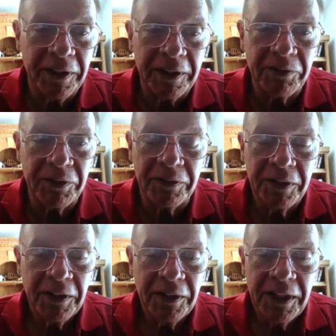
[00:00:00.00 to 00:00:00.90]
and they
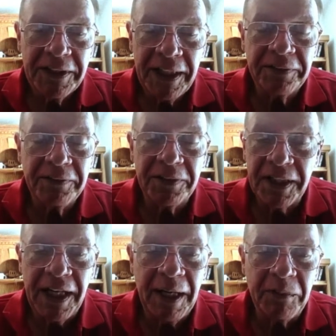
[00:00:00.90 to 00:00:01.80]
haven't taken the
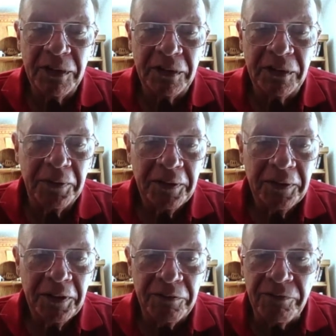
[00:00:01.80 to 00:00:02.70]
time to
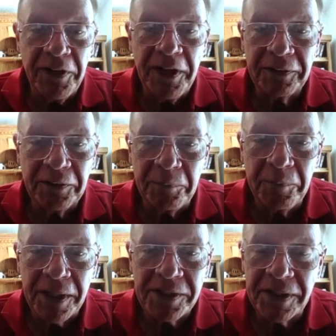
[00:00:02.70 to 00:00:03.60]
vet
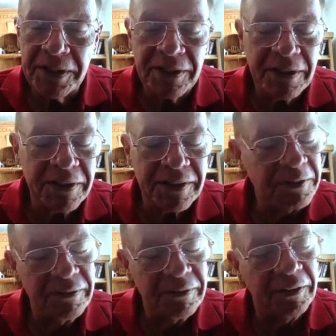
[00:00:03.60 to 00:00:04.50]
their message, and
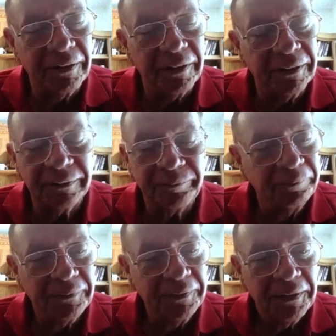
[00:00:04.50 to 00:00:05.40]
you're
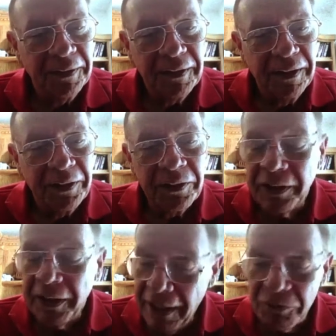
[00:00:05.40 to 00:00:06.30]

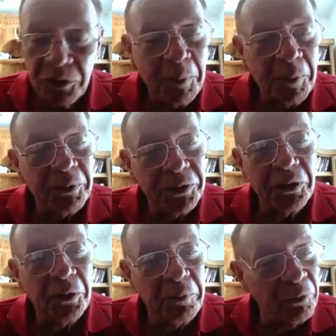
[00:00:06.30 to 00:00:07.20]
going to have trouble when
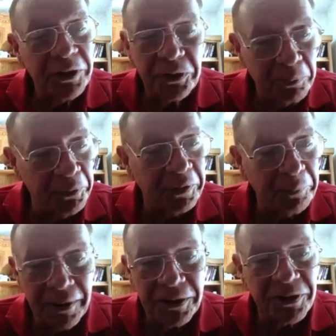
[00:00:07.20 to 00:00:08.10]
you go and write your
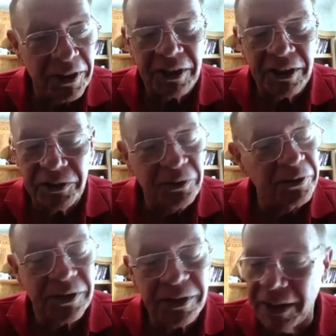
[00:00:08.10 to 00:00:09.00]
book, because you're going to start
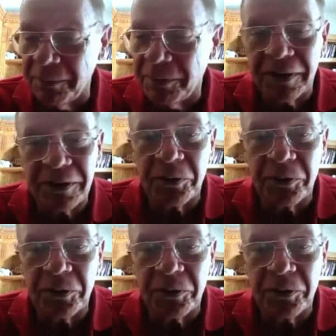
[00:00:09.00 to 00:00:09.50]
doing the same things